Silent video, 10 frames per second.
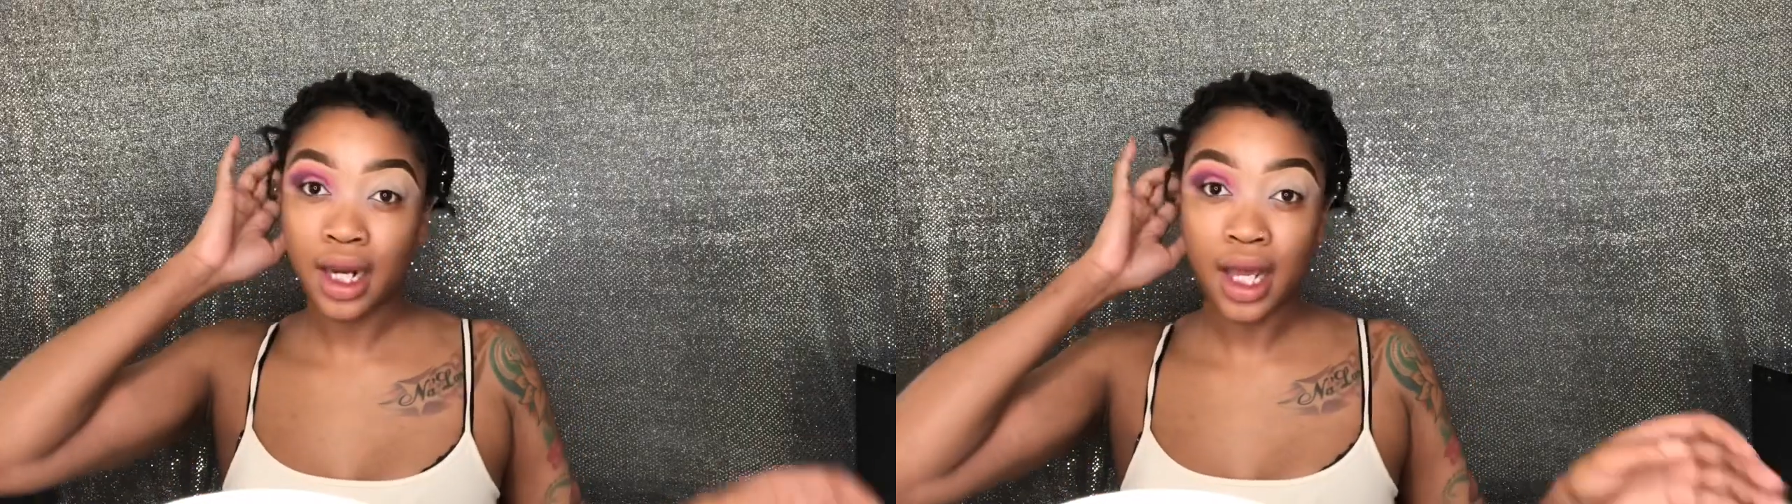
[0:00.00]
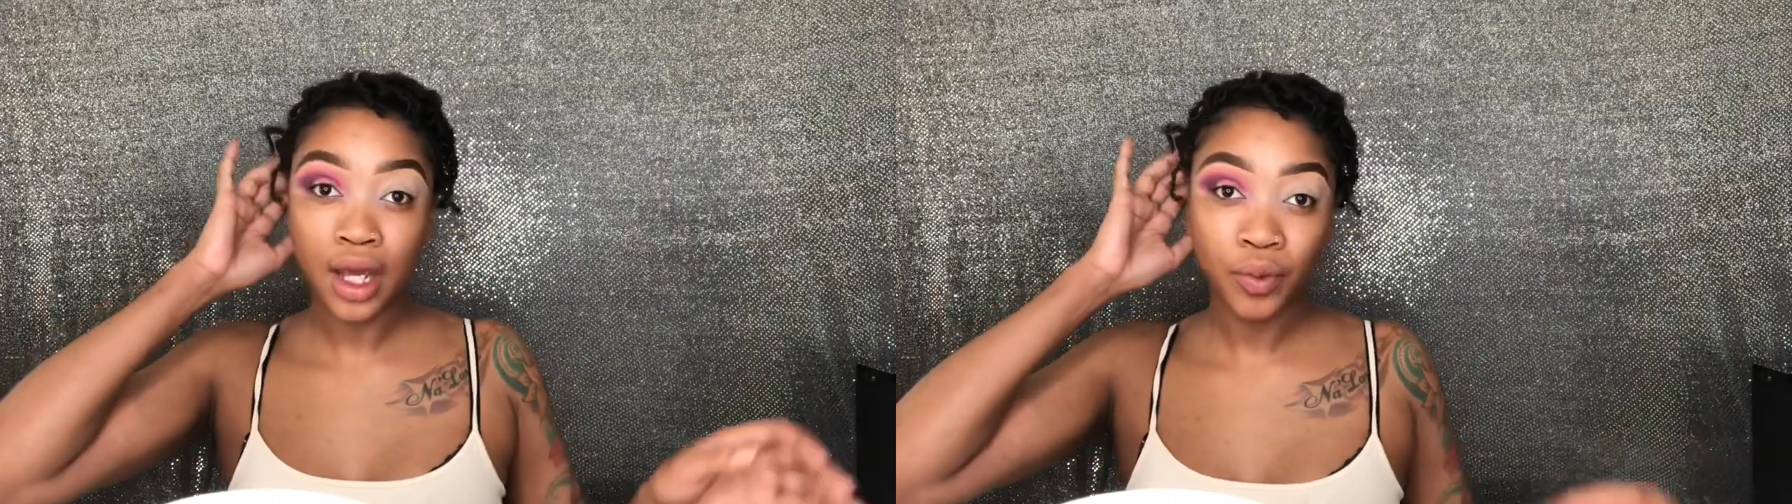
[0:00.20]

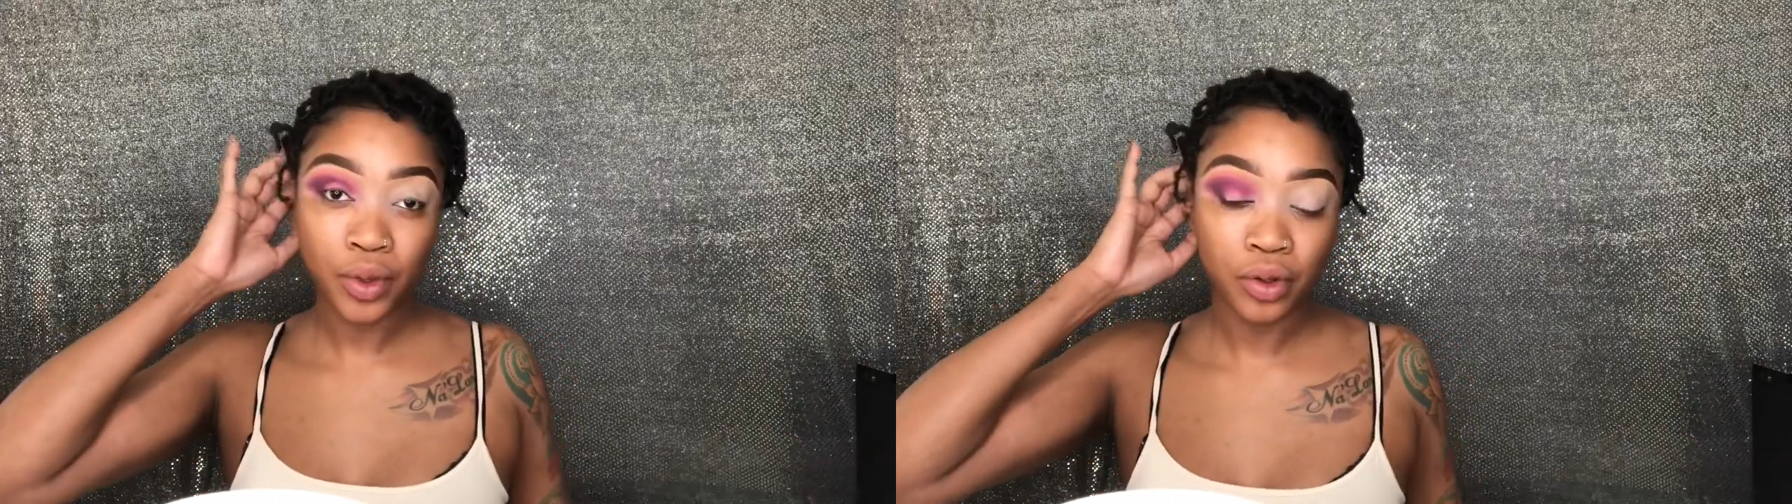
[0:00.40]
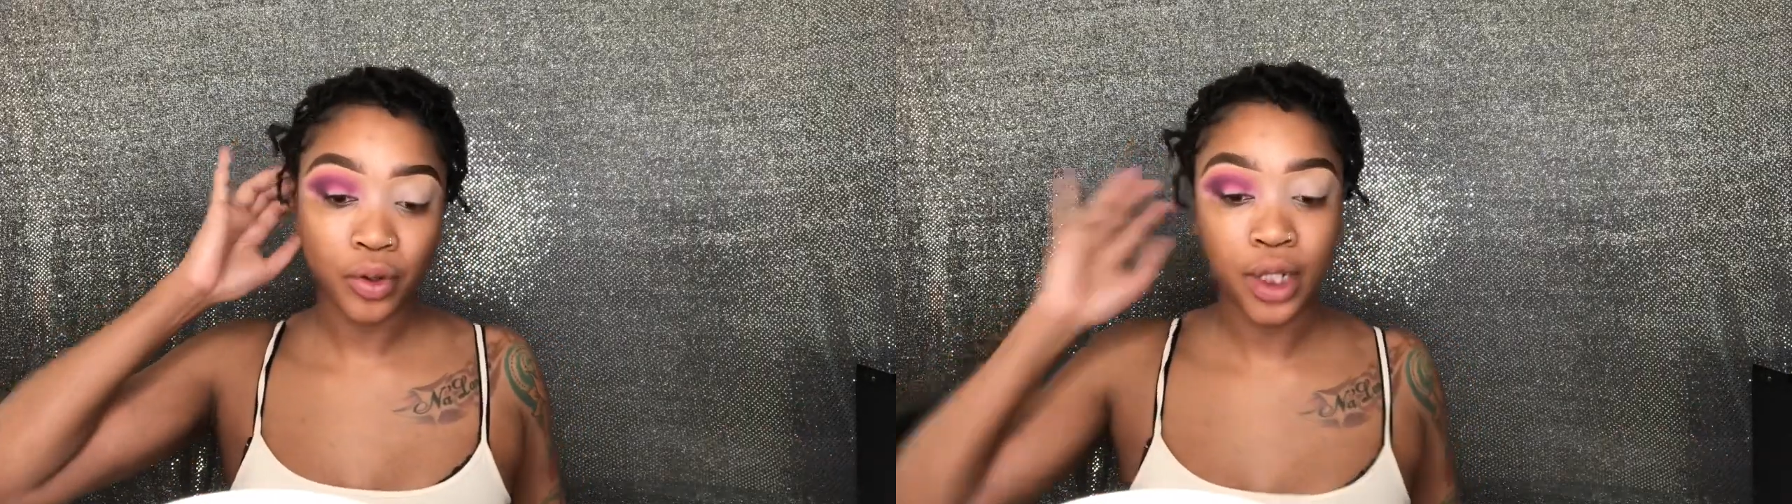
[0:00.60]
now
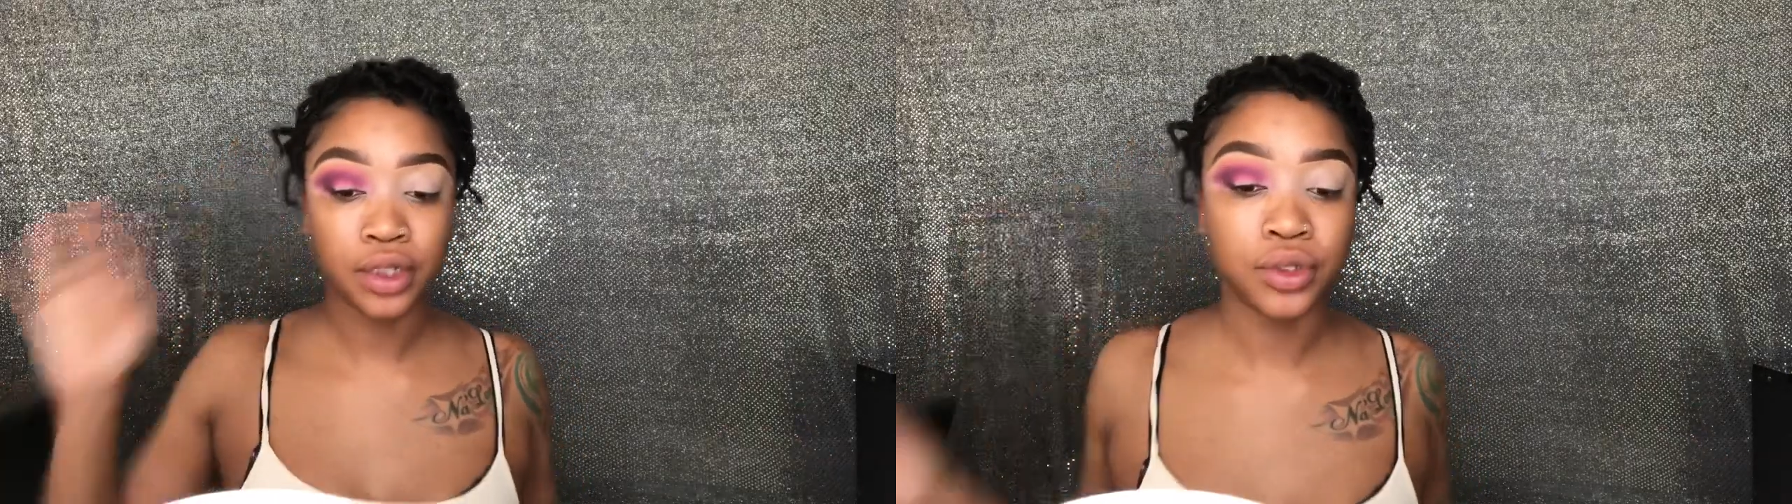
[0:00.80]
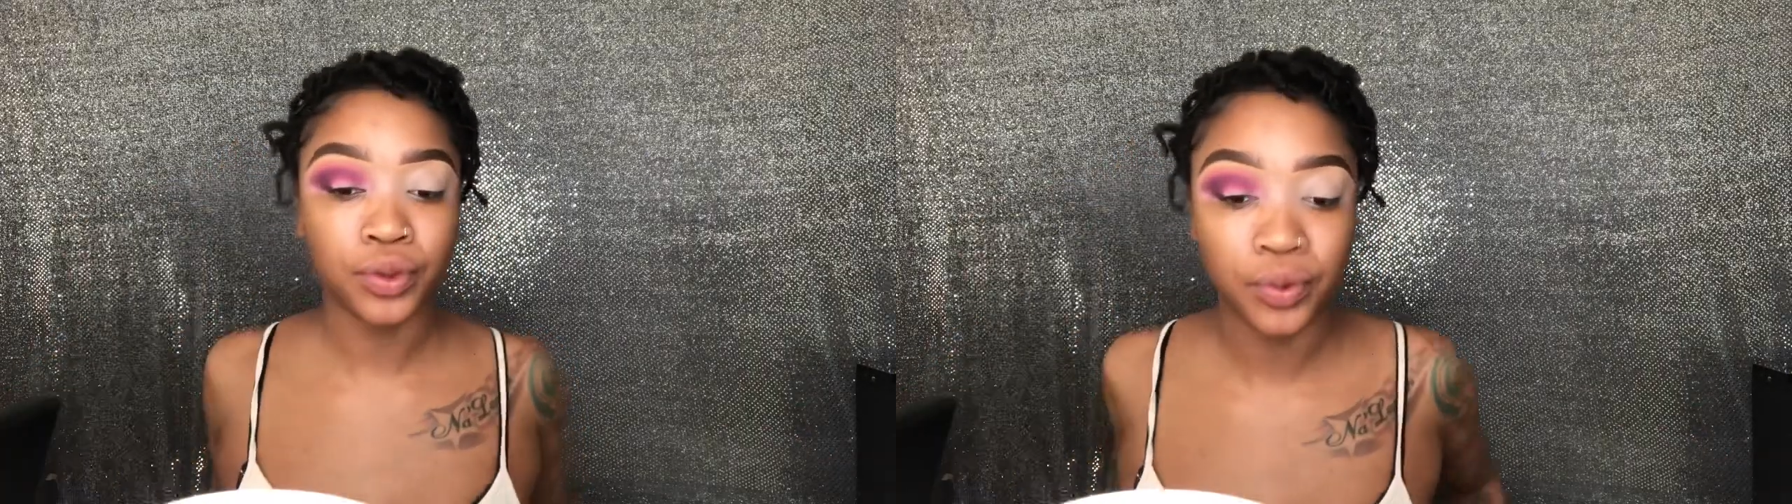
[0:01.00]
we're going
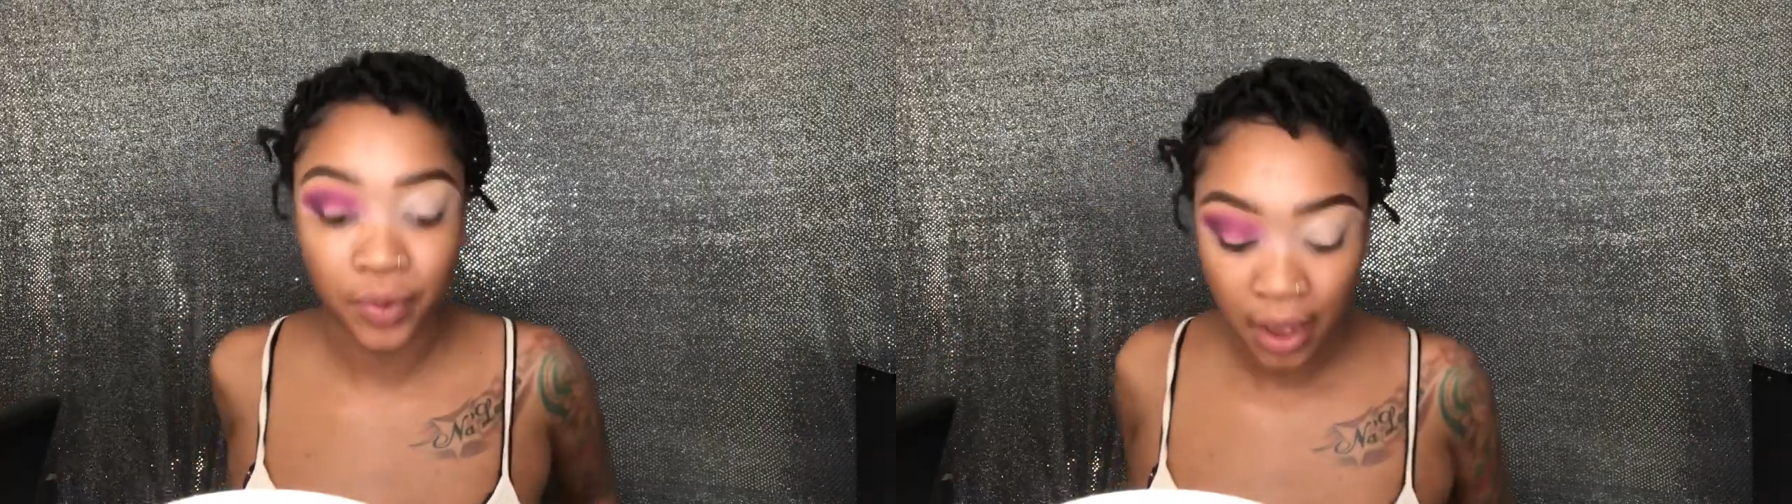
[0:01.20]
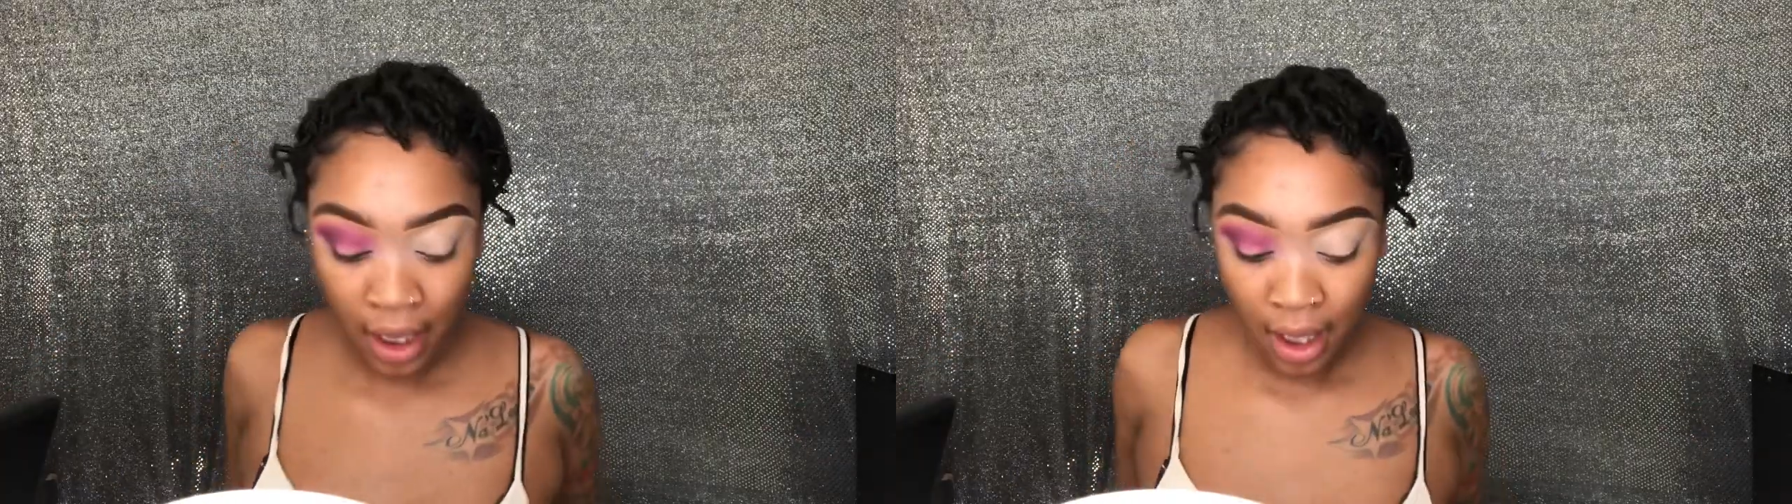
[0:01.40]
to